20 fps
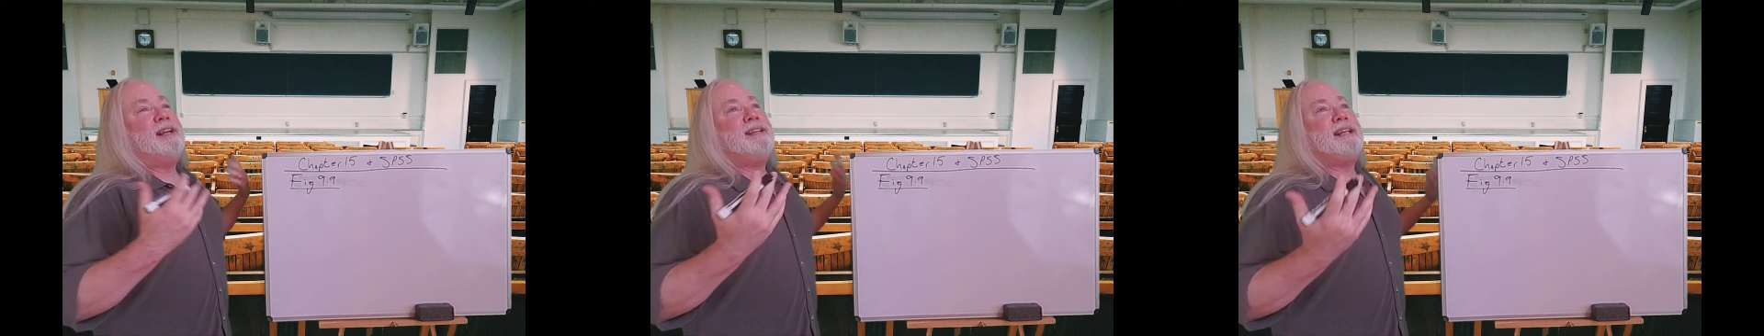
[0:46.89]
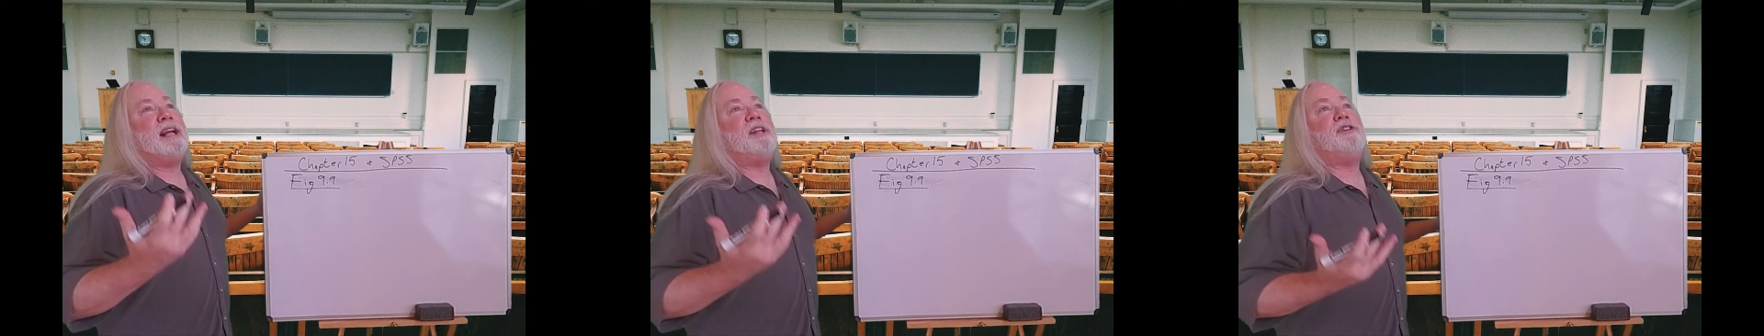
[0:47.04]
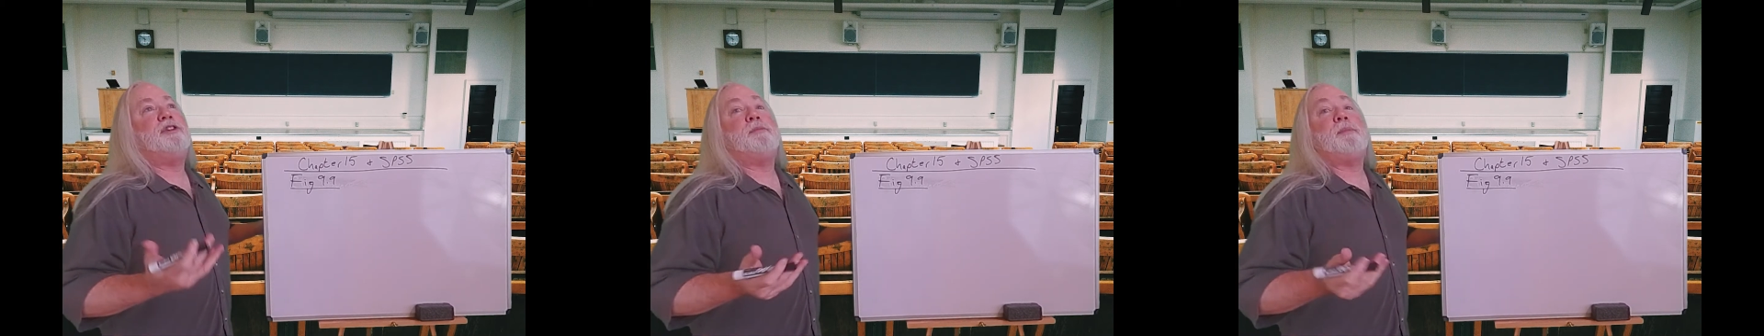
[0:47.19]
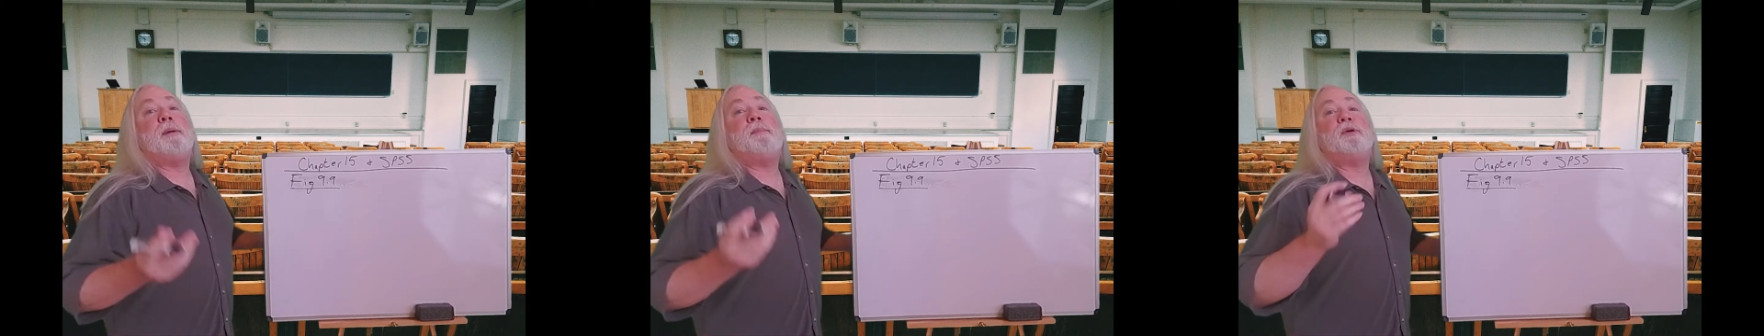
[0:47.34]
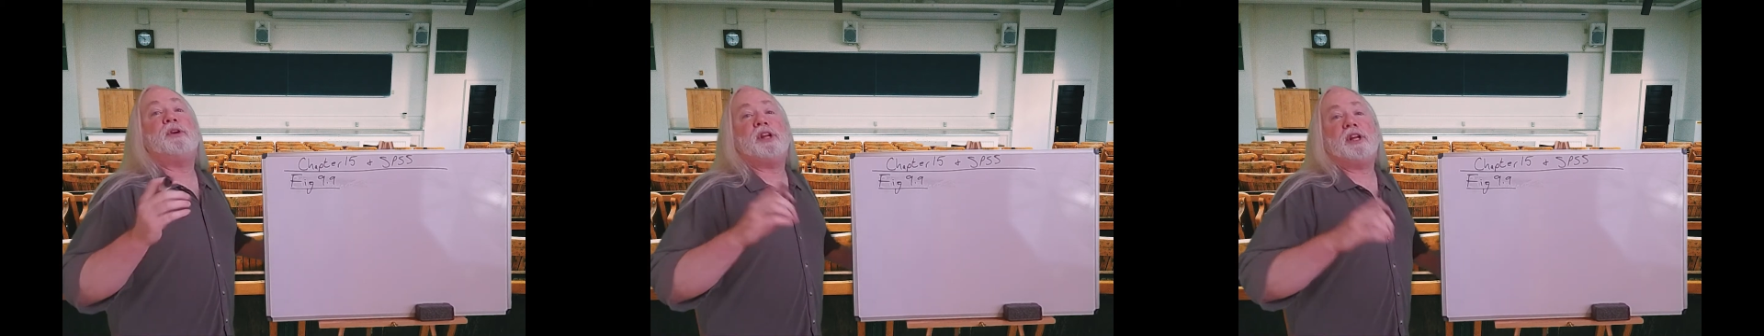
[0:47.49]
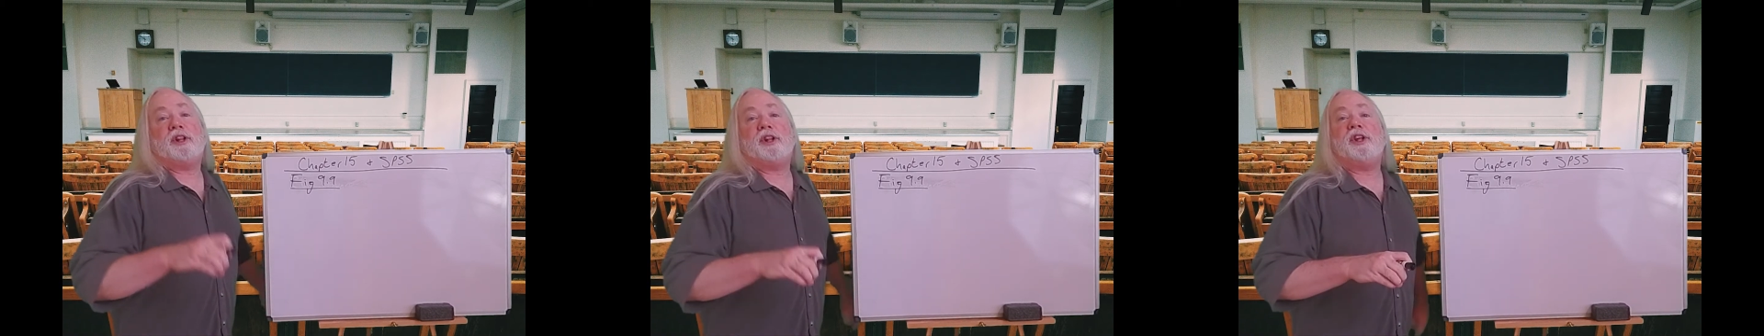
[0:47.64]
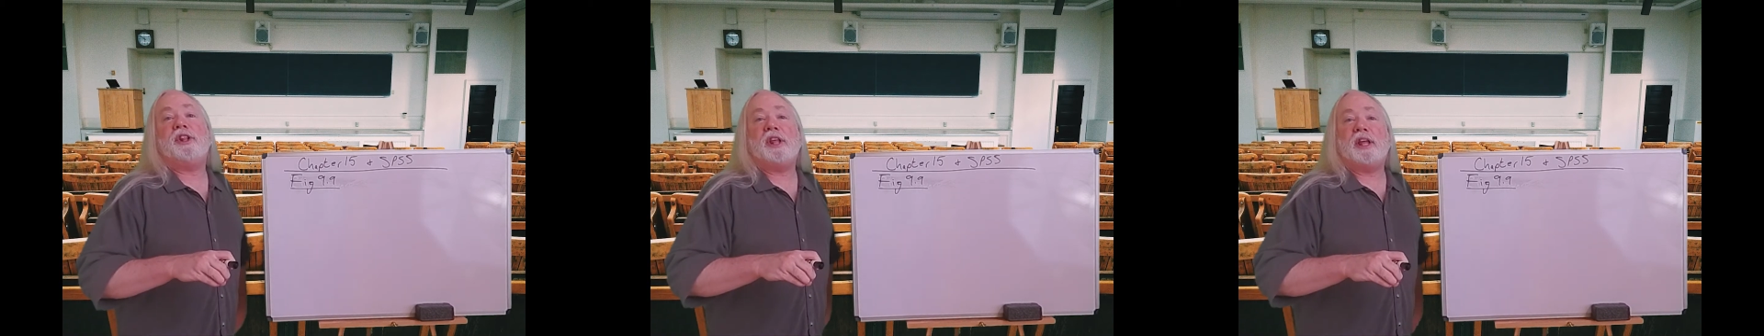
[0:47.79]
tends to be,
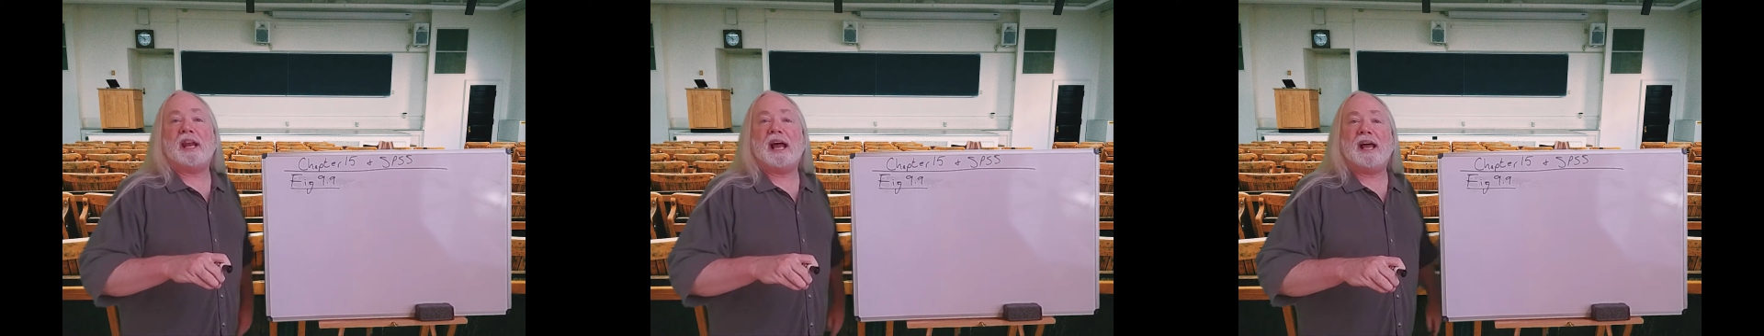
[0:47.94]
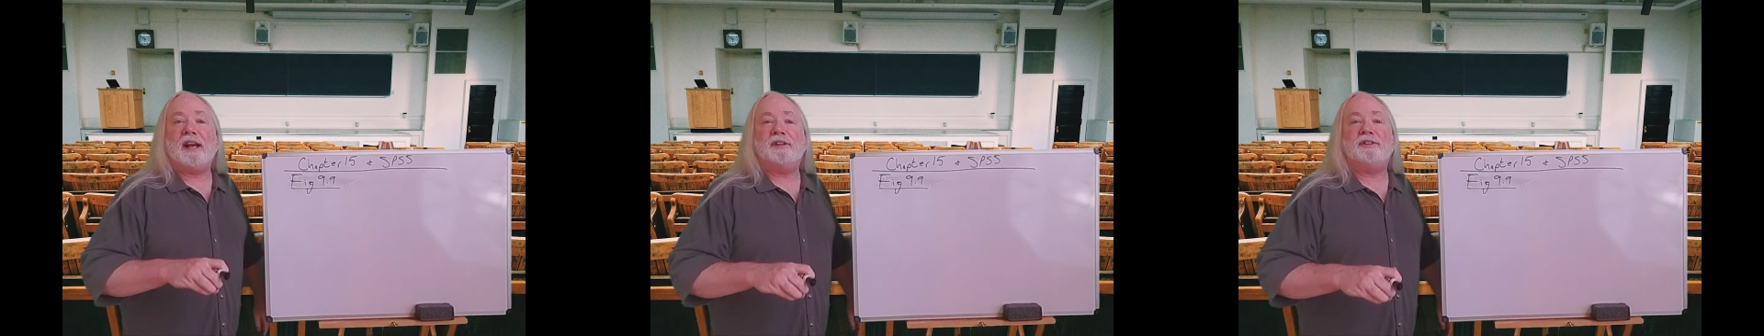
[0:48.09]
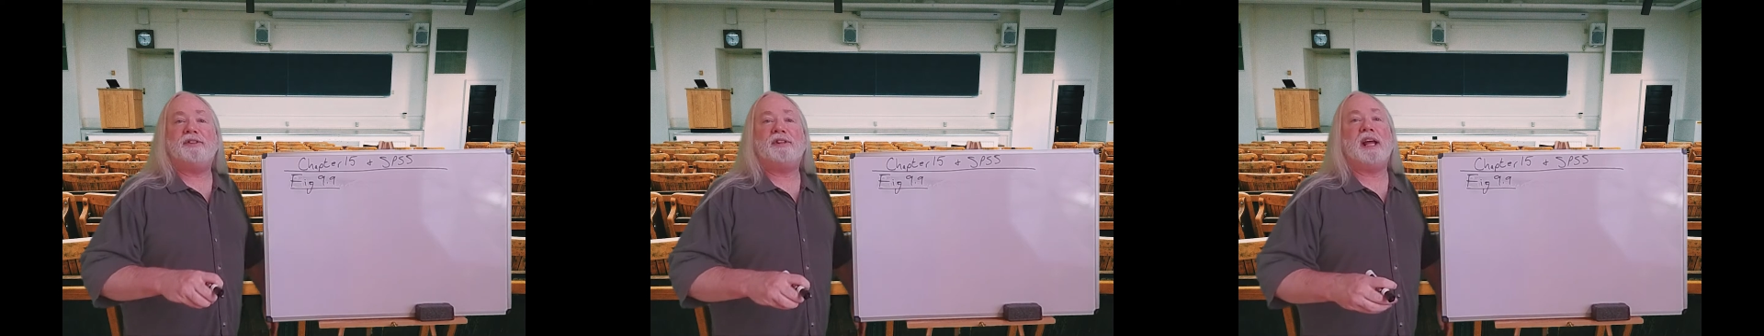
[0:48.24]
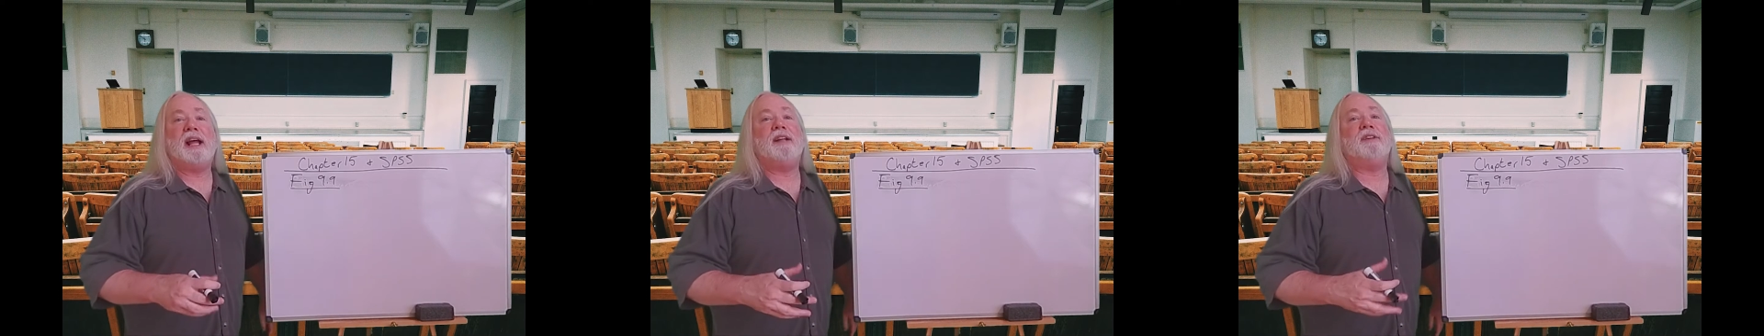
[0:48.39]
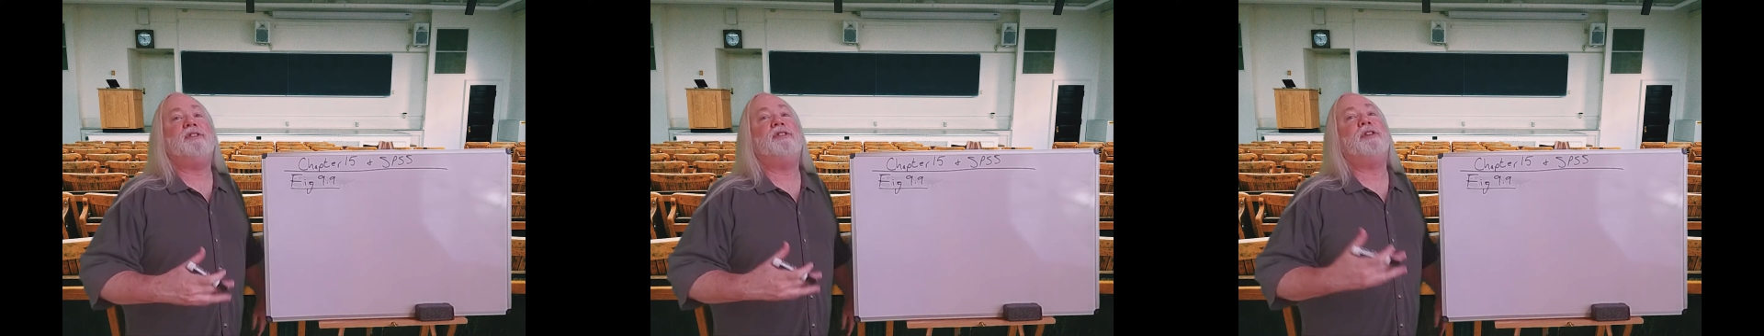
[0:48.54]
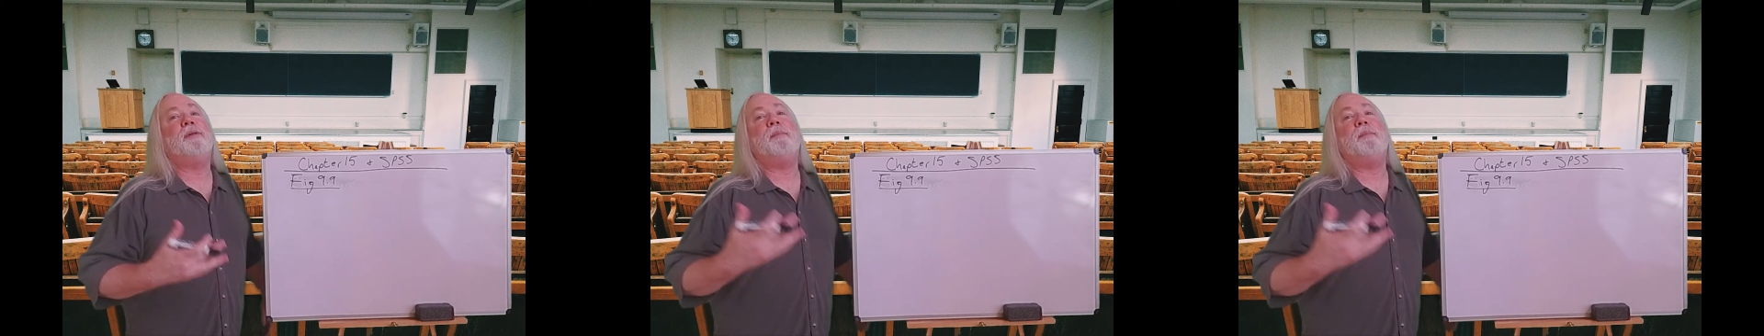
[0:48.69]
particularly in the United States,